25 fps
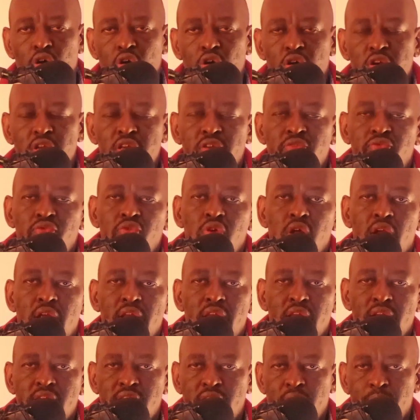or if you're
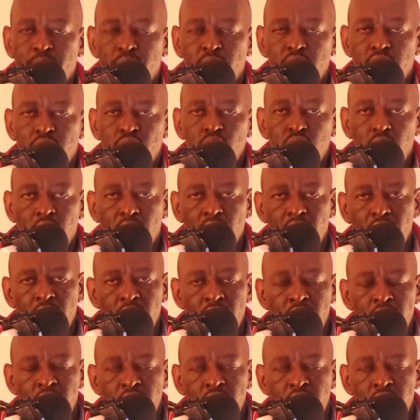an entrepreneur,